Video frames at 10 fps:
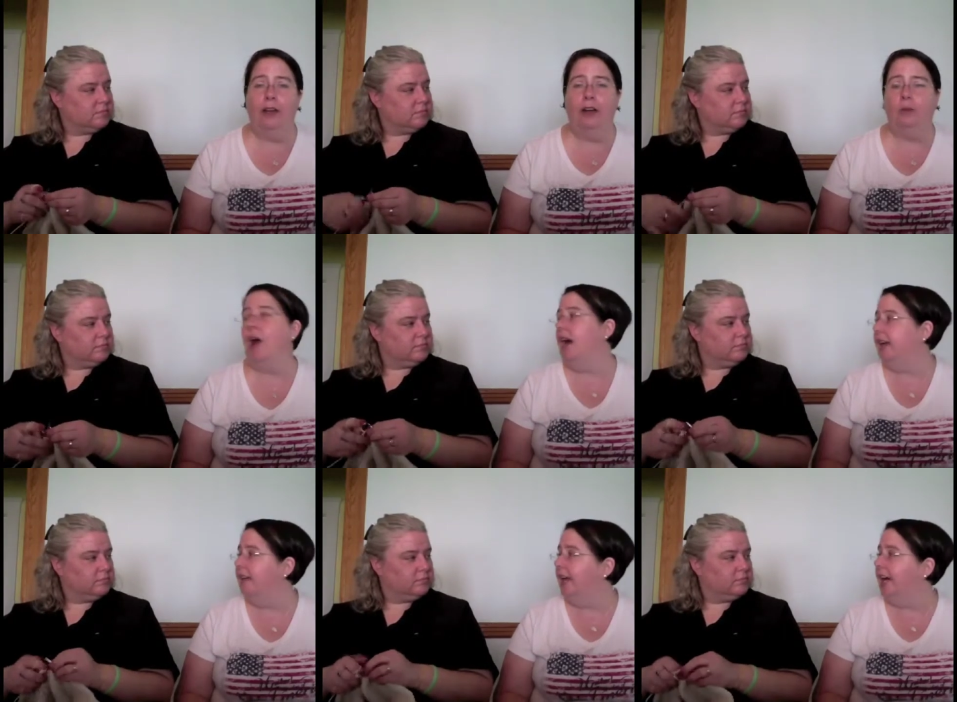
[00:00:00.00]
Speaker 1: there and rock
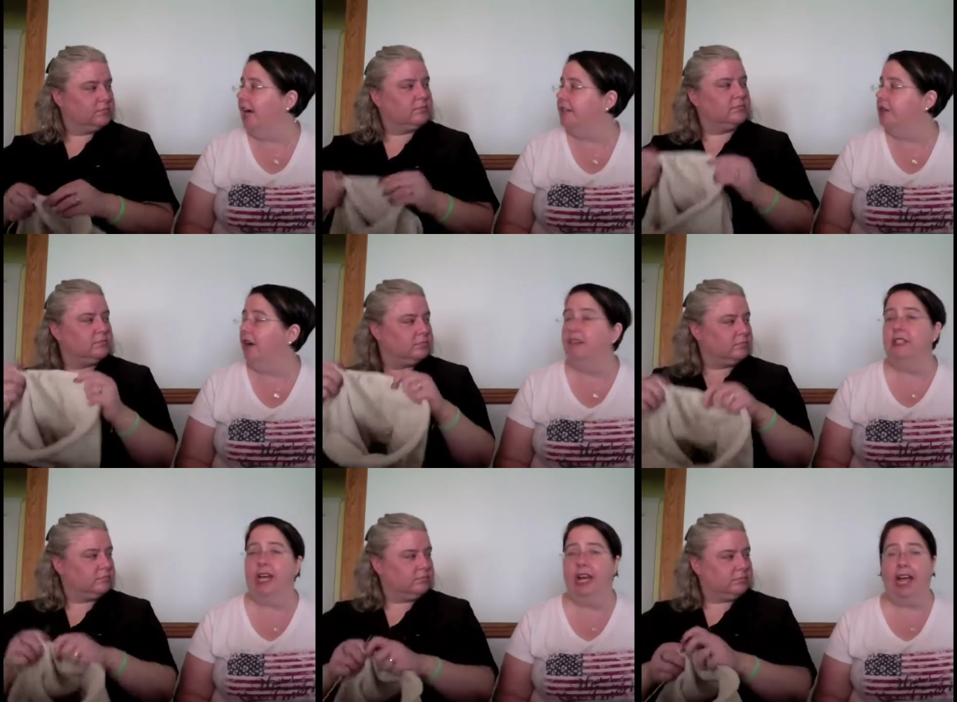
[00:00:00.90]
it like I do every
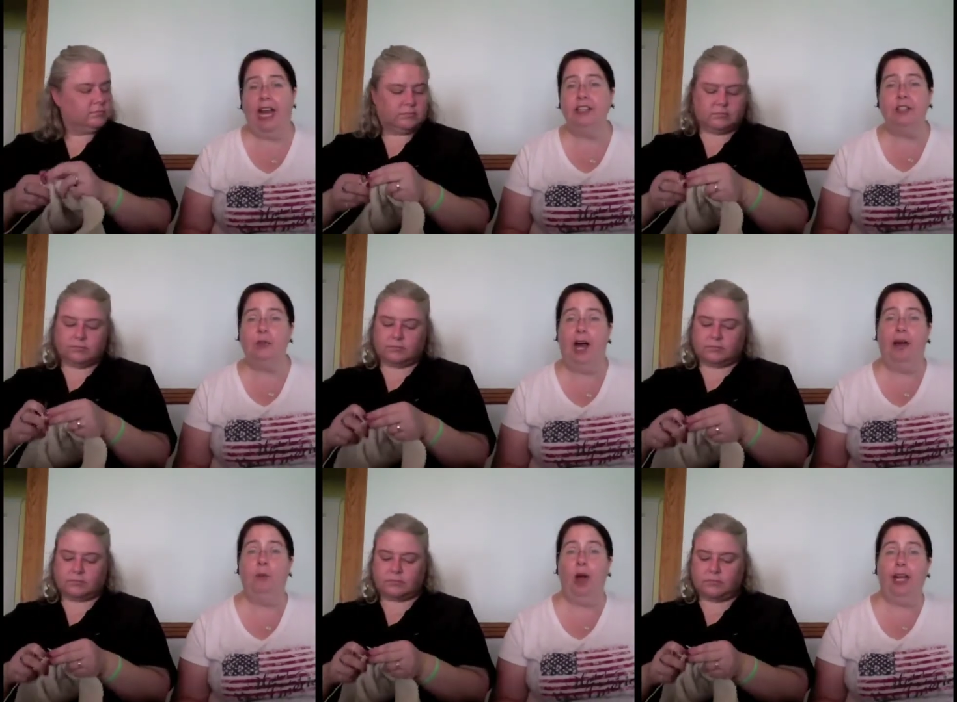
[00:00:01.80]
day. I do.
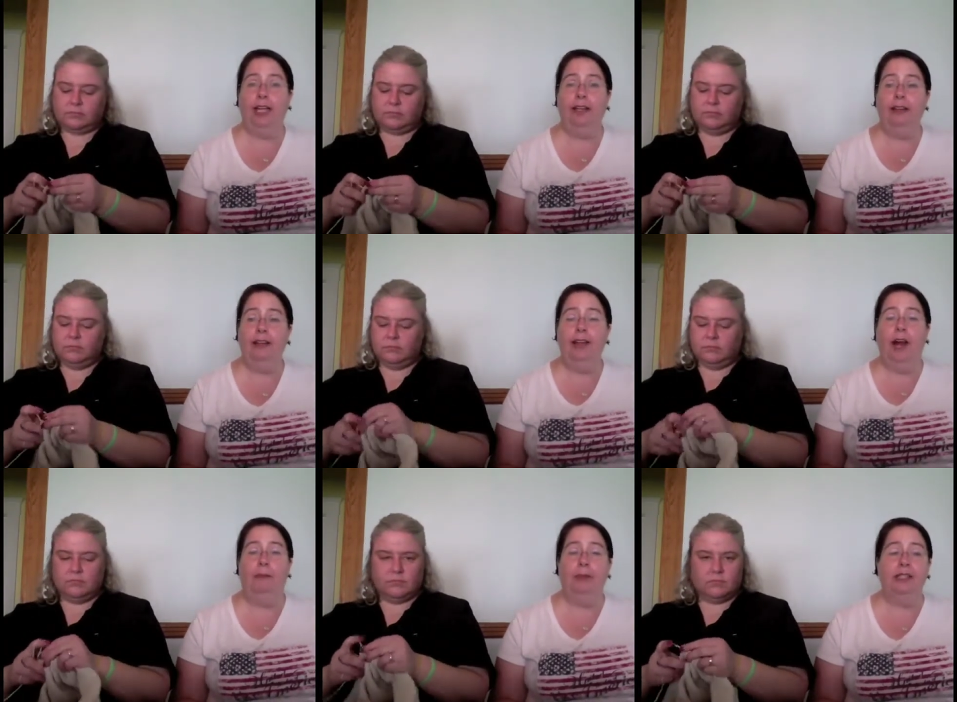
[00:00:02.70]
I'm walking.
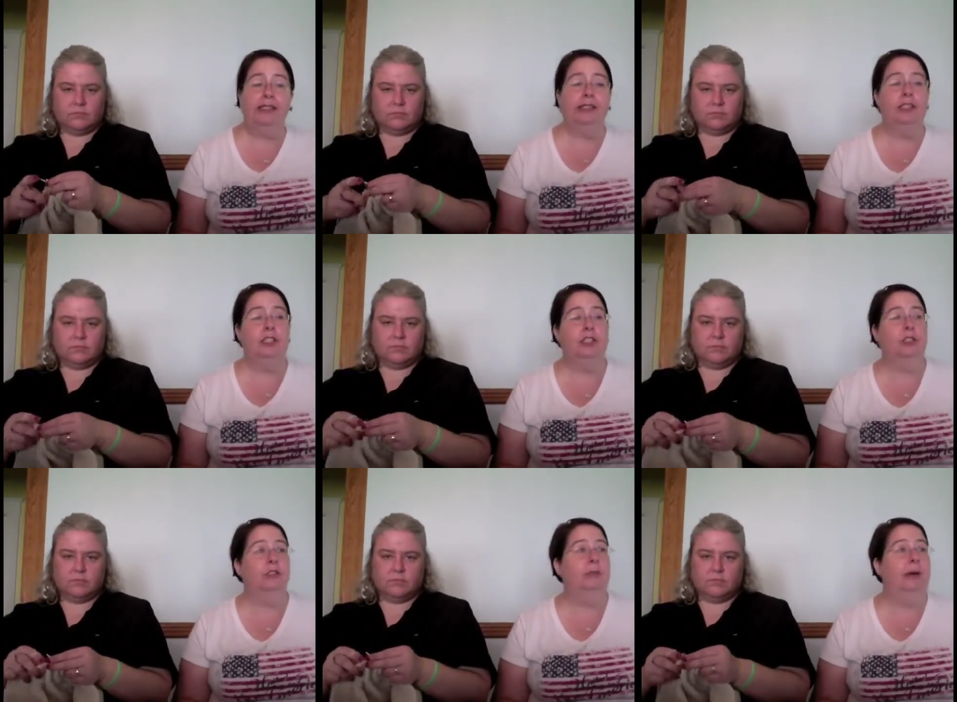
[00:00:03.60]
I'm listening
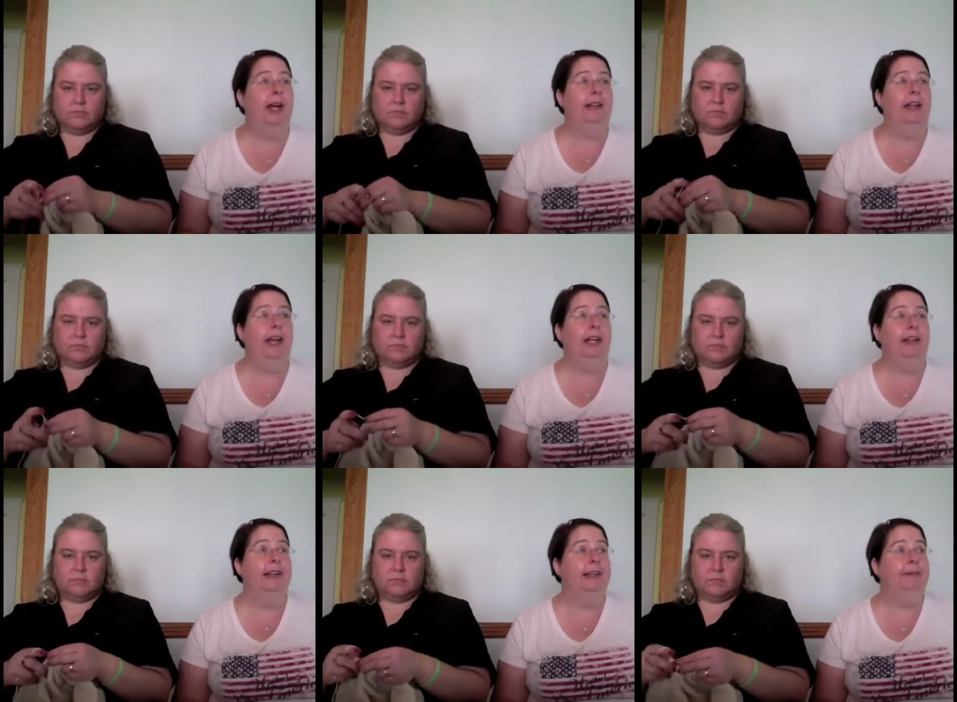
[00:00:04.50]
to my, like,
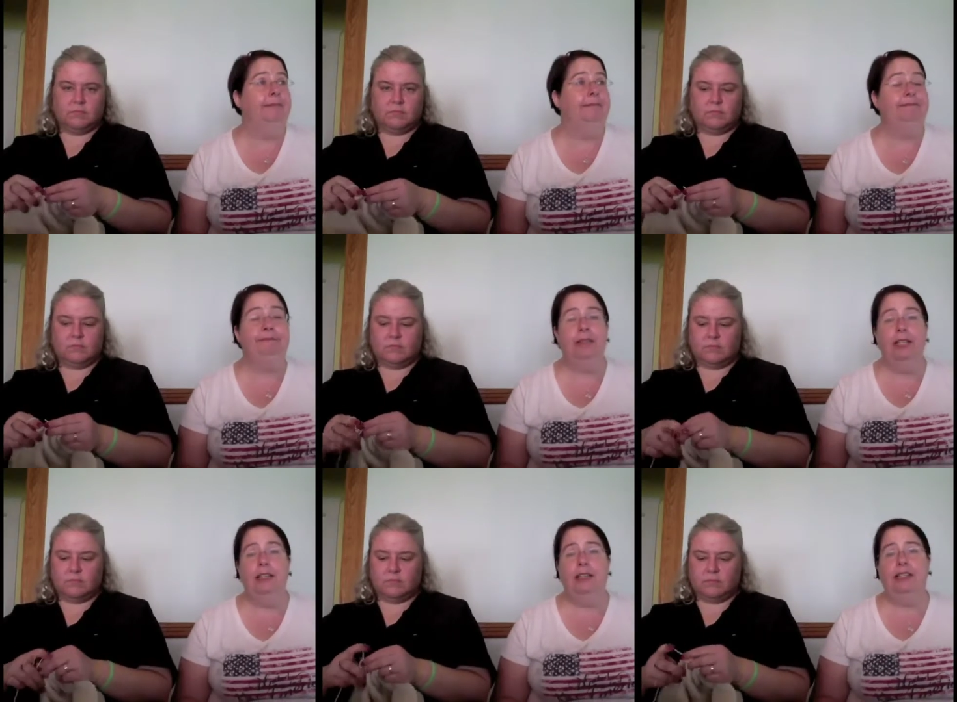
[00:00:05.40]
70s,
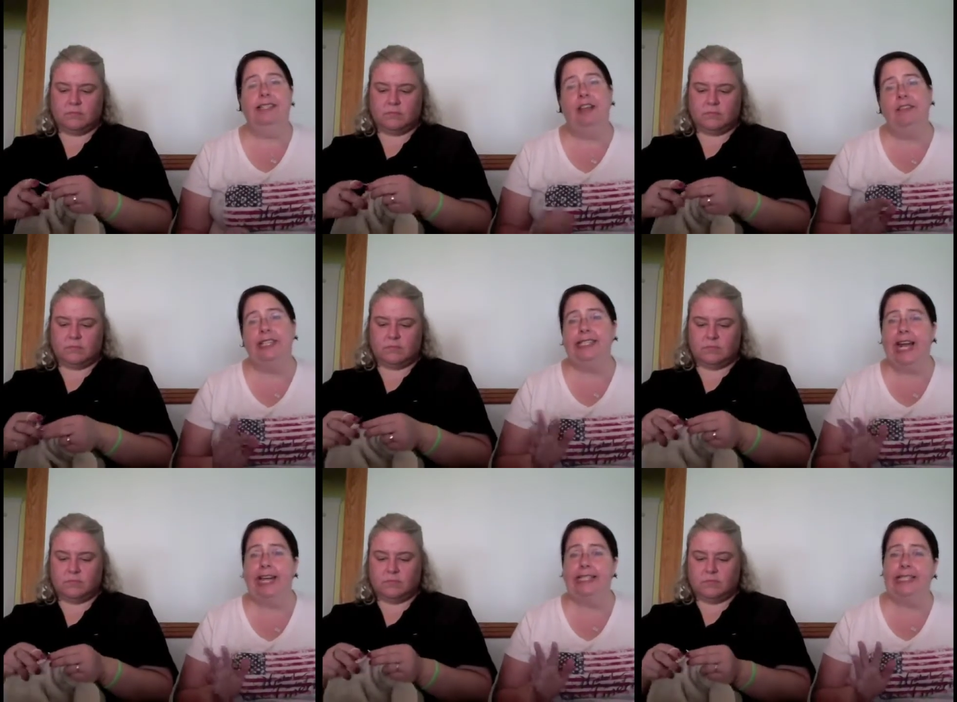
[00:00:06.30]

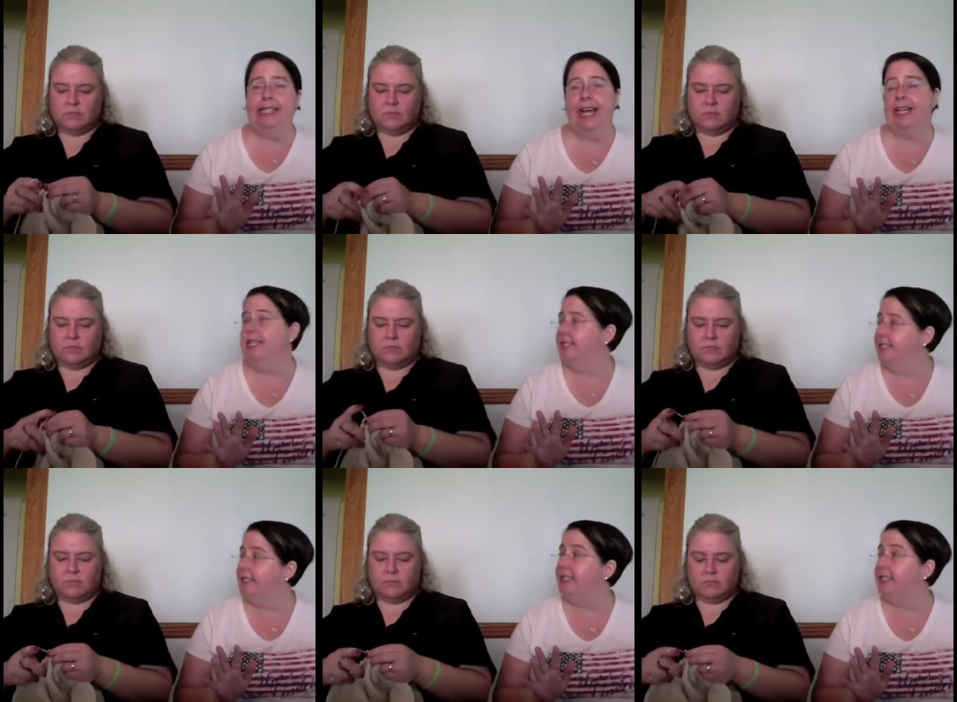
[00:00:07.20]
80s, and 90s
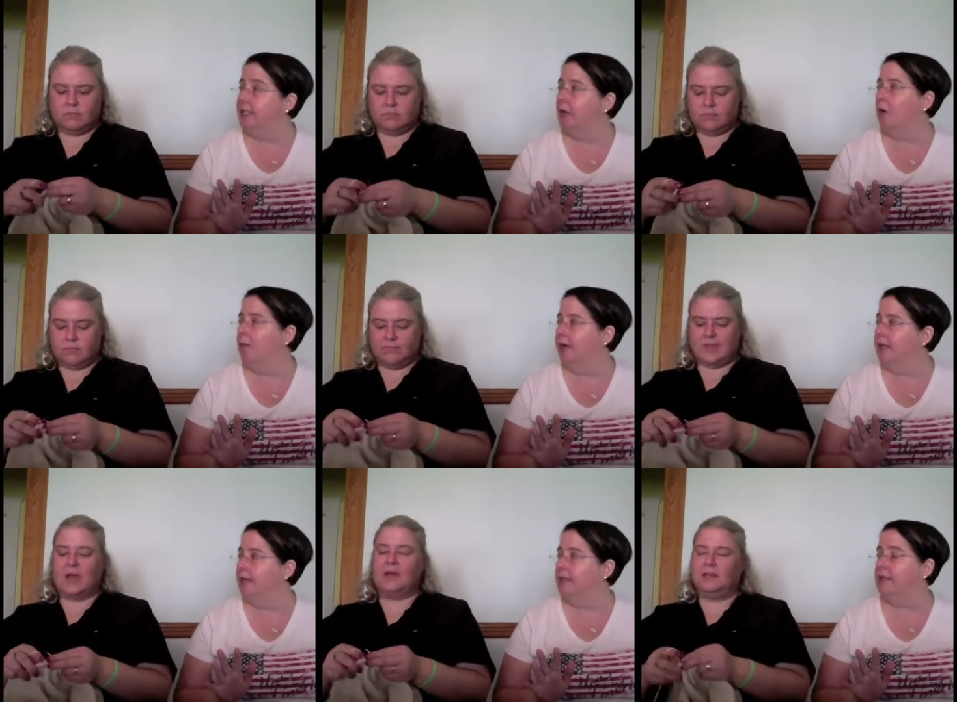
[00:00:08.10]
disco
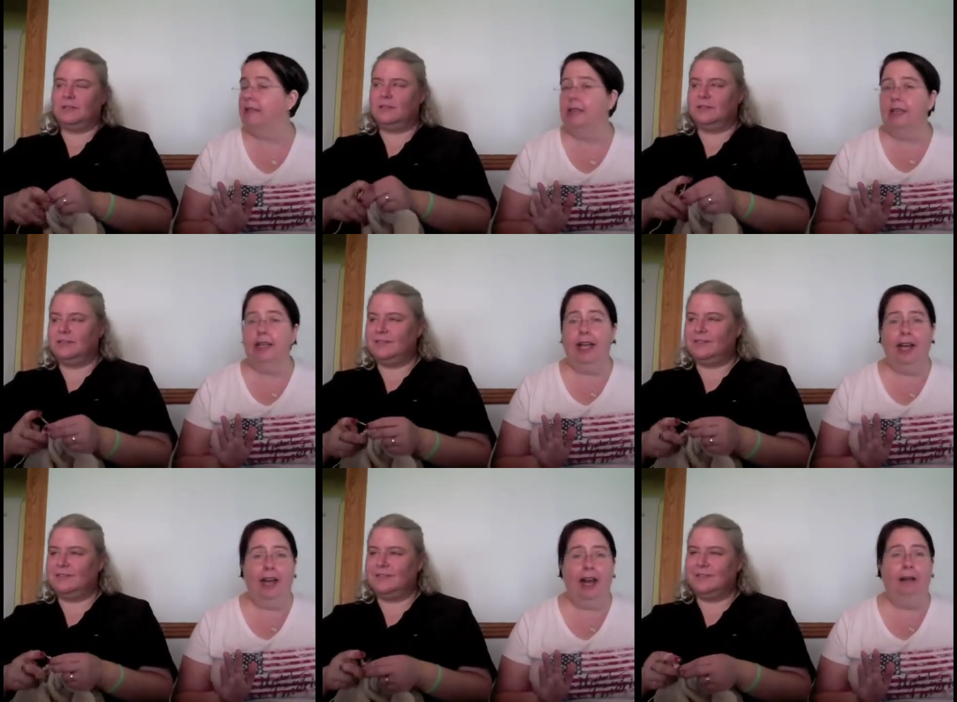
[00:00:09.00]
mix.
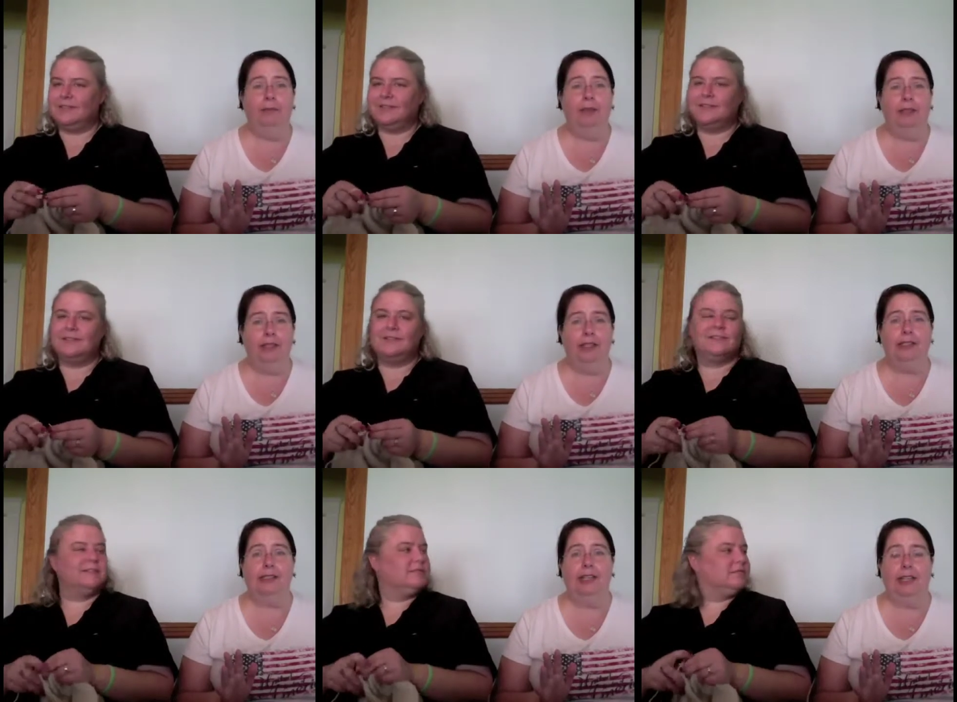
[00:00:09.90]
And I'm
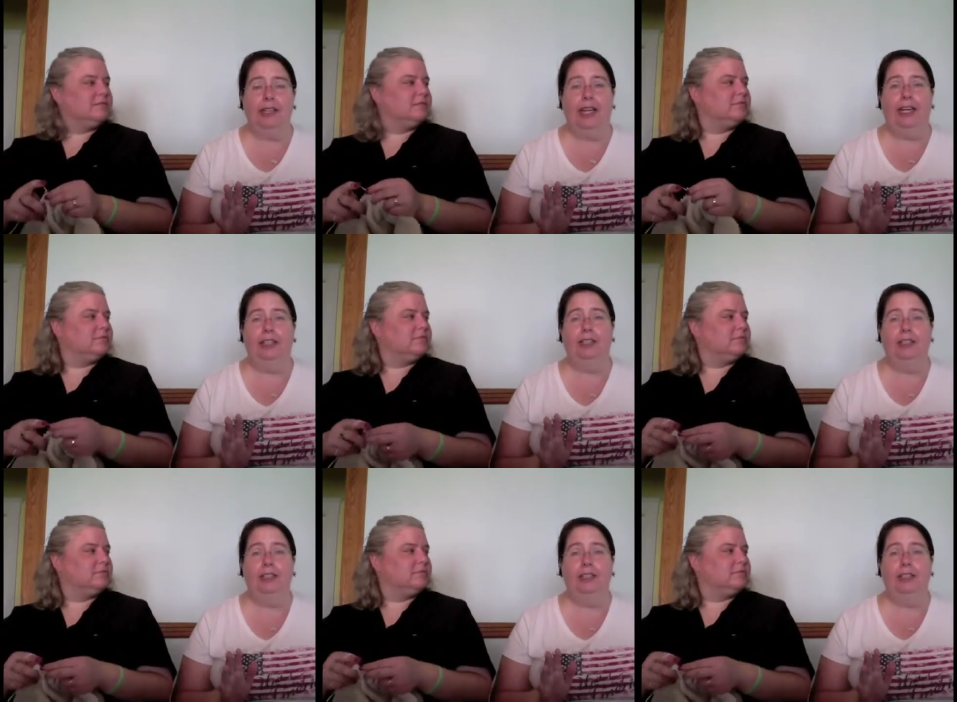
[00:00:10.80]
listening, like,